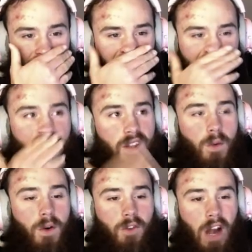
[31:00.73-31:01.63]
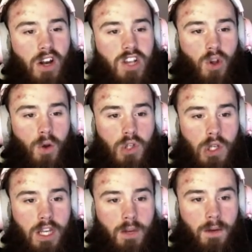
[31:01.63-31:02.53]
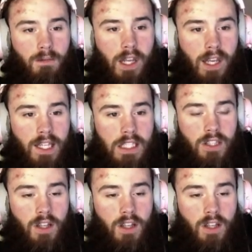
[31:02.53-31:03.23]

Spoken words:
even though we're very social human beings,